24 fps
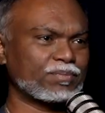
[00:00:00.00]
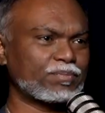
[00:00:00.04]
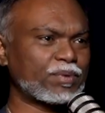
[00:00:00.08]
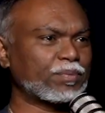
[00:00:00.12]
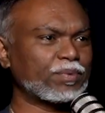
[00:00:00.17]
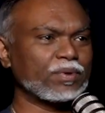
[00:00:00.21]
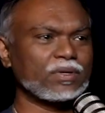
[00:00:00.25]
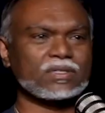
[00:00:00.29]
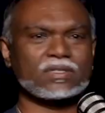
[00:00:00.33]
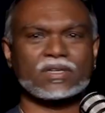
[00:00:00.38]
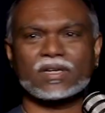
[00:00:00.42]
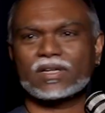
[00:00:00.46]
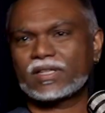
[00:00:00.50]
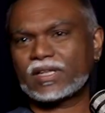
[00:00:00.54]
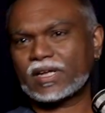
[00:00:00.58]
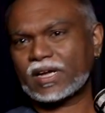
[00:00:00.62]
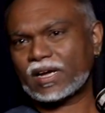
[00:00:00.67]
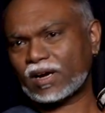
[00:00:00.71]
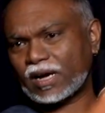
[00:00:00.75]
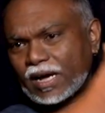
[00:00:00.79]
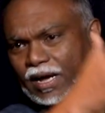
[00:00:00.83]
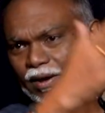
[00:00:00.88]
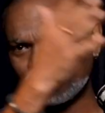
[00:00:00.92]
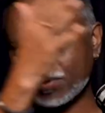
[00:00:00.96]
People say they
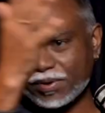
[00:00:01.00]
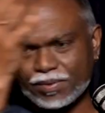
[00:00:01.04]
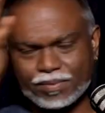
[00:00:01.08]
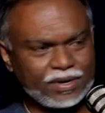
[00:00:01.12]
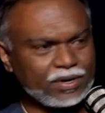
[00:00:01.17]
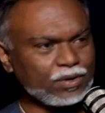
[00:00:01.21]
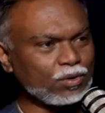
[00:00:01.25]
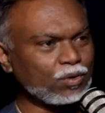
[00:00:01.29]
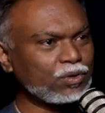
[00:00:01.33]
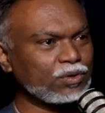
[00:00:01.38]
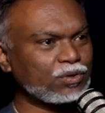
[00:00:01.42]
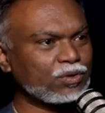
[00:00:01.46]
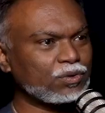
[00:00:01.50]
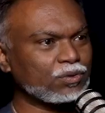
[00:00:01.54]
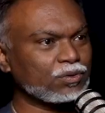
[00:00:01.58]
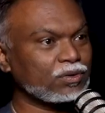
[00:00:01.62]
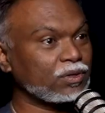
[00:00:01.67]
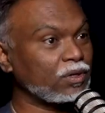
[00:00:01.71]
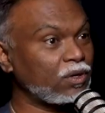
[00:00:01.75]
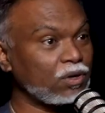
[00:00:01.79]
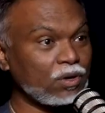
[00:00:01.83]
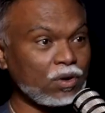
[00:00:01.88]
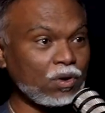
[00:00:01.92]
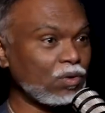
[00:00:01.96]
have everybody own truth.
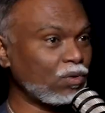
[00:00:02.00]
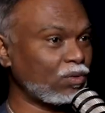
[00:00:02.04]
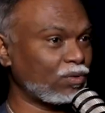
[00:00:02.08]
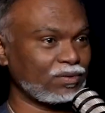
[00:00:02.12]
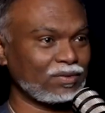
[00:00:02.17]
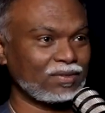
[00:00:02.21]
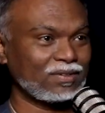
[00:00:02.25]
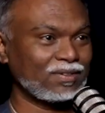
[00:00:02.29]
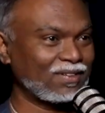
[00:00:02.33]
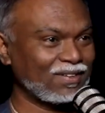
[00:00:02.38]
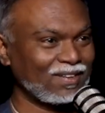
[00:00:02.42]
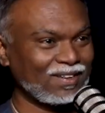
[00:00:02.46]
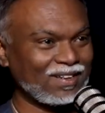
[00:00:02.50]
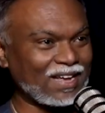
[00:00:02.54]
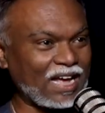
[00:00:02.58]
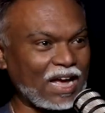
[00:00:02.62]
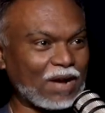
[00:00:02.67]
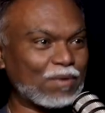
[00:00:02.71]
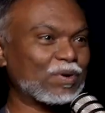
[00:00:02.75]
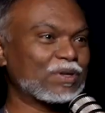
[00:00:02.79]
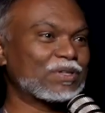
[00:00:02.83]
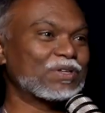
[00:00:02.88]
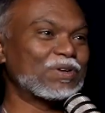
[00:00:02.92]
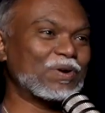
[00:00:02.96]
No, I
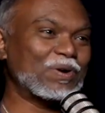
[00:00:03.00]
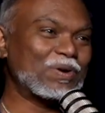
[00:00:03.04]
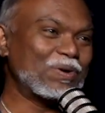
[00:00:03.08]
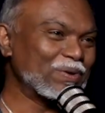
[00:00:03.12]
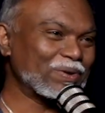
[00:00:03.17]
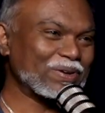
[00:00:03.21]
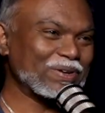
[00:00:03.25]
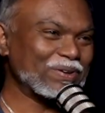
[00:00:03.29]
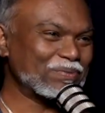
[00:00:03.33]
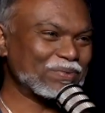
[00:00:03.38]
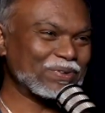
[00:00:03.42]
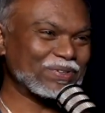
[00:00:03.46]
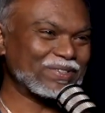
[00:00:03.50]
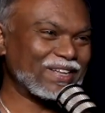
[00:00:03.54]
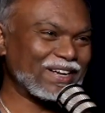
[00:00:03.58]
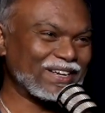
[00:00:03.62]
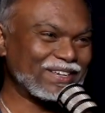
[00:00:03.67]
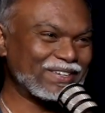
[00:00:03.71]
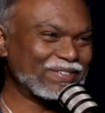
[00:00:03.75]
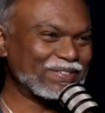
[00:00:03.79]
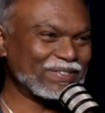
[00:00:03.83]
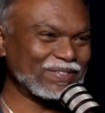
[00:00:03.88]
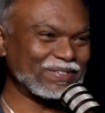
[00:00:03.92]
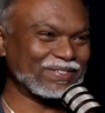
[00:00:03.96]
was not looking for that
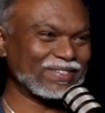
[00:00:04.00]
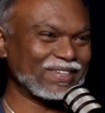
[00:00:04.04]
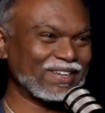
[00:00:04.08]
truth.